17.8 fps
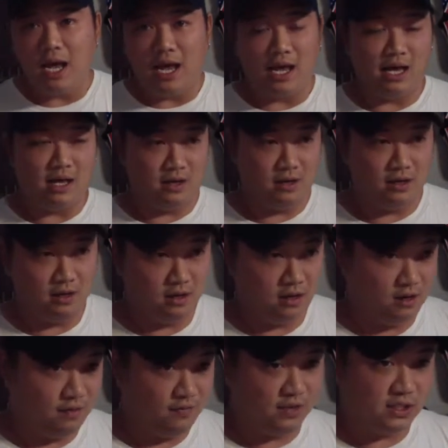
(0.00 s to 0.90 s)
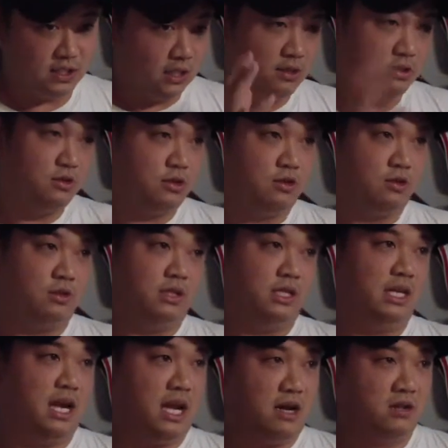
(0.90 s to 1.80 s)
And uh, if it's under
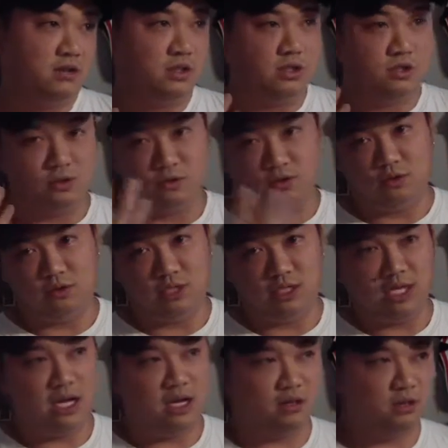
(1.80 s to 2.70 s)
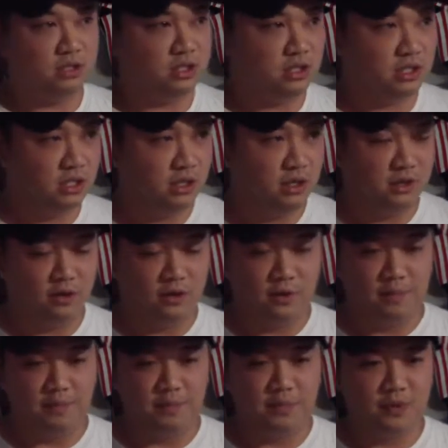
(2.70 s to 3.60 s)
13 ounces or 13 ounces and
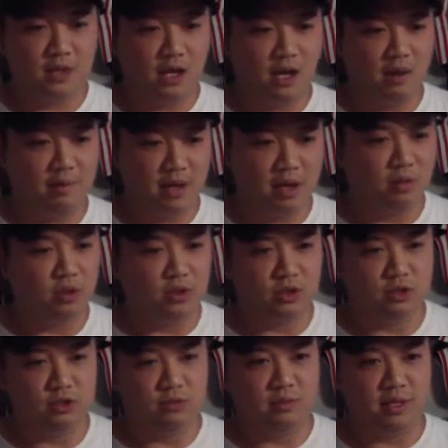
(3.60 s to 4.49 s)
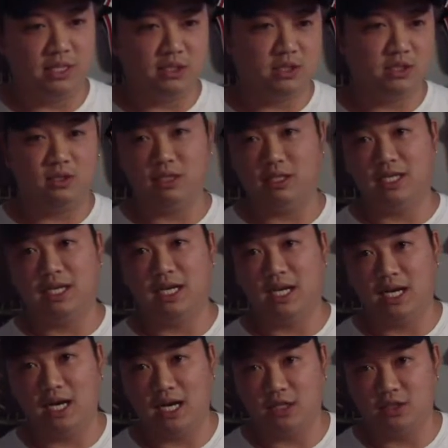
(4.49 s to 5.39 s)
under, I'm able to basically
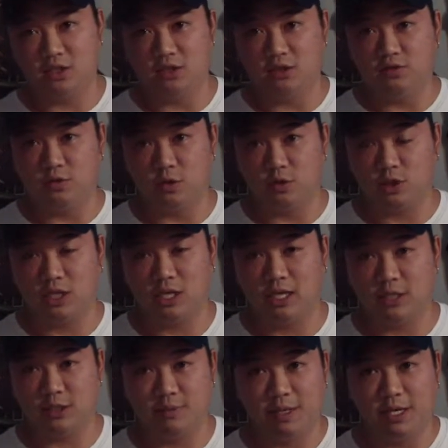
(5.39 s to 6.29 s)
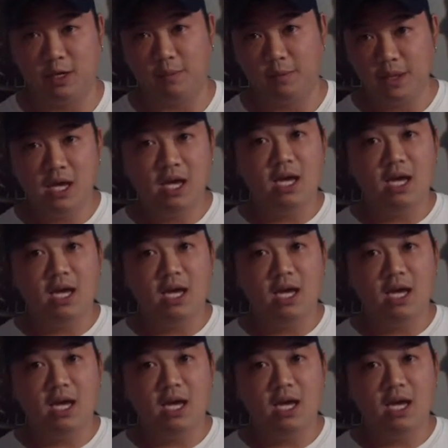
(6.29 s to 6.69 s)
get it out to you first class mail.